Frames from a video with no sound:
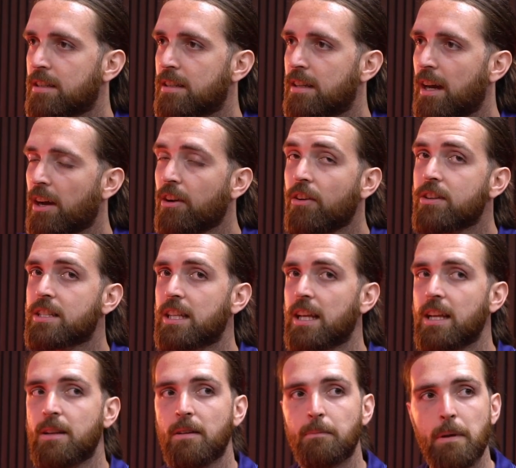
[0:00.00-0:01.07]
And
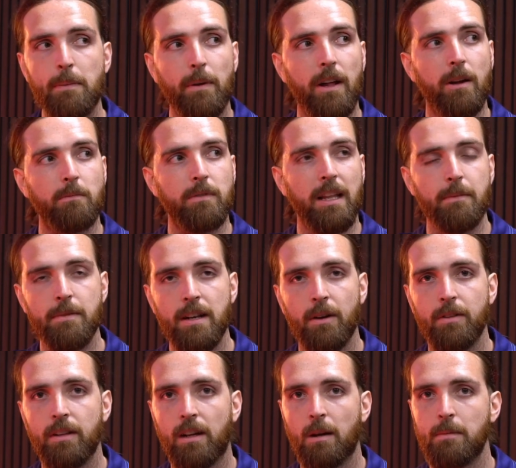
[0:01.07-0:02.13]
honestly, people at home, let me know
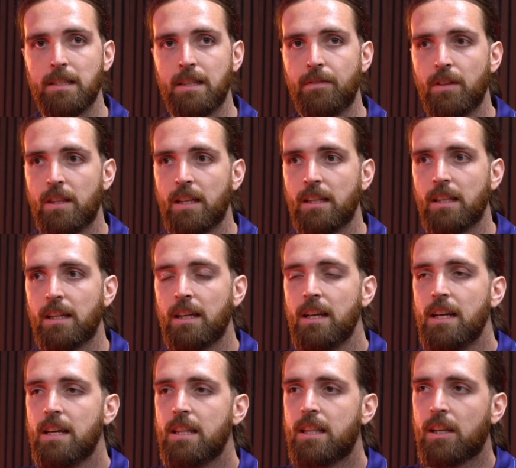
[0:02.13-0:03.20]
in the comments if you think that
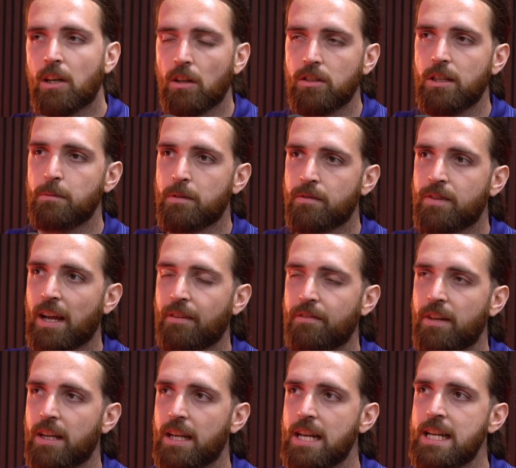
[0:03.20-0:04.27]
the concept of
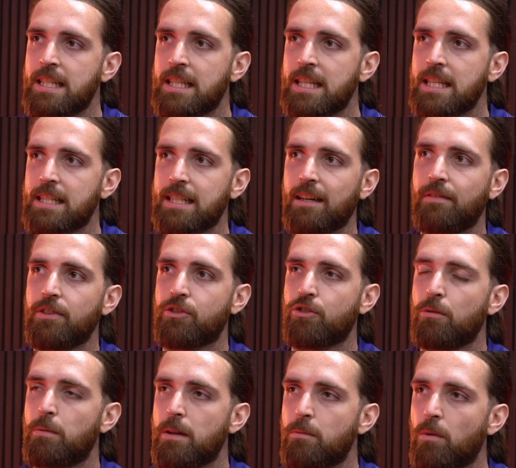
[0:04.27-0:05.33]
Daphne is in itself a
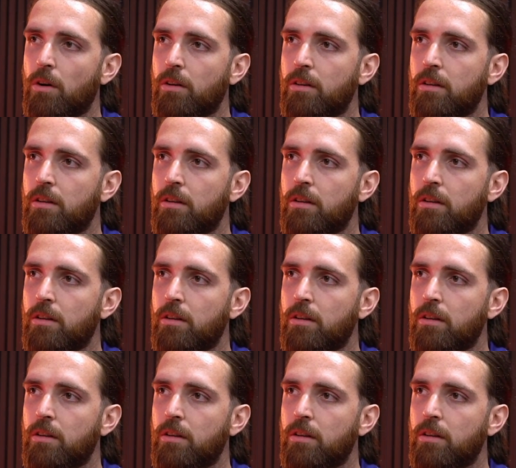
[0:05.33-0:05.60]
troubling one.